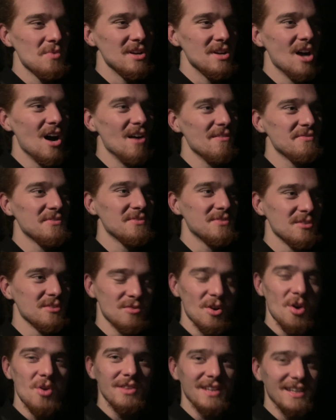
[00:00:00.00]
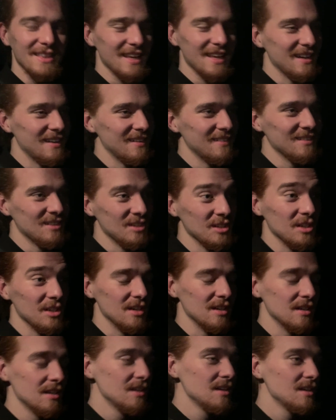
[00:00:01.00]
went off the road like that
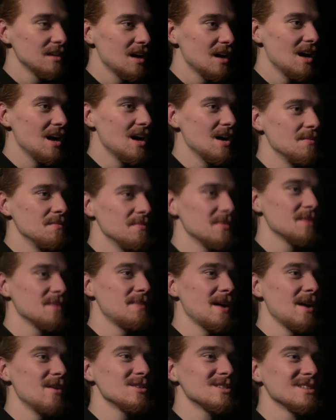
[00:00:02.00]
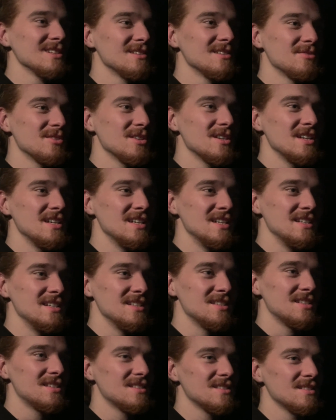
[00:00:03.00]
earlier, um, the power delivery
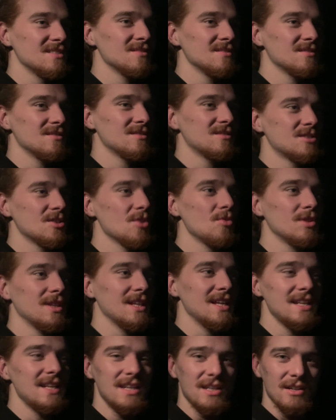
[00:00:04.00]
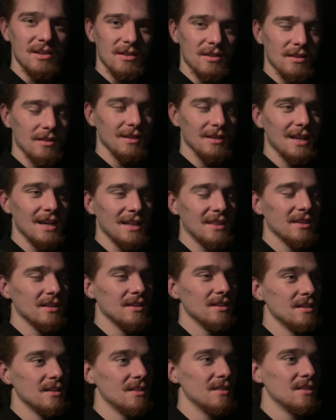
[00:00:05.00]
is so linear. Like,
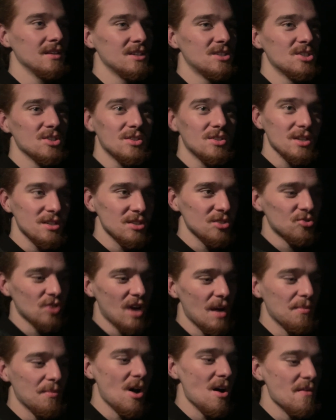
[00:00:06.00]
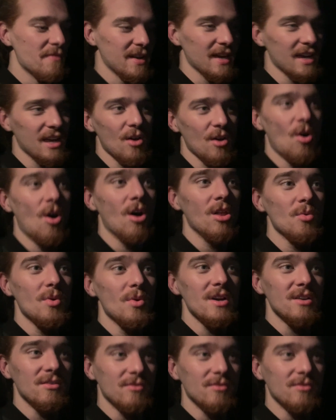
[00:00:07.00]
the, the it just doesn't drop off. And I can go all the way to